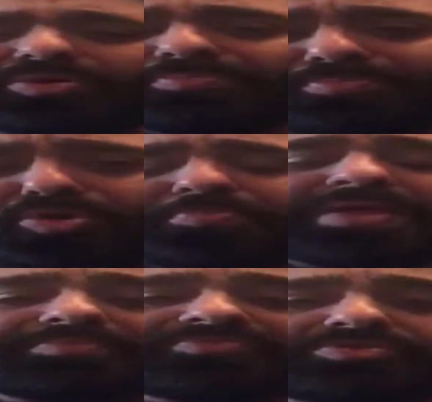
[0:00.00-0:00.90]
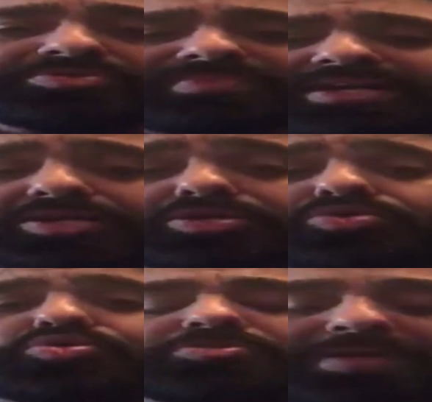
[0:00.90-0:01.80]
pull more pay-per-views, man,
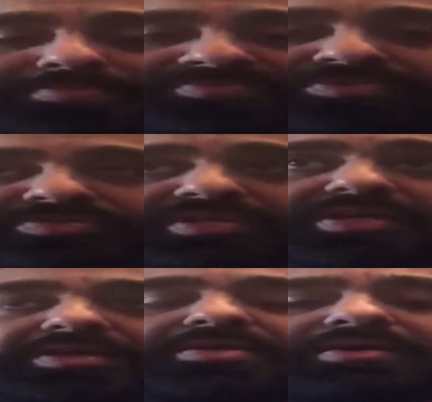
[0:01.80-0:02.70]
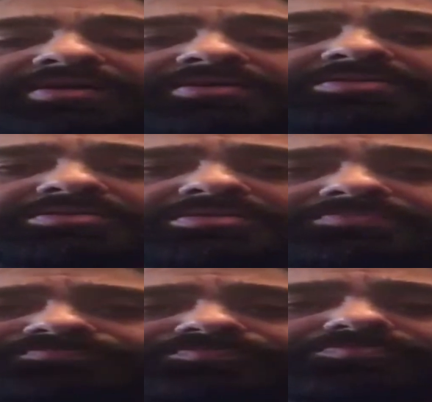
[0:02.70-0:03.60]
huge pay-per-views. And the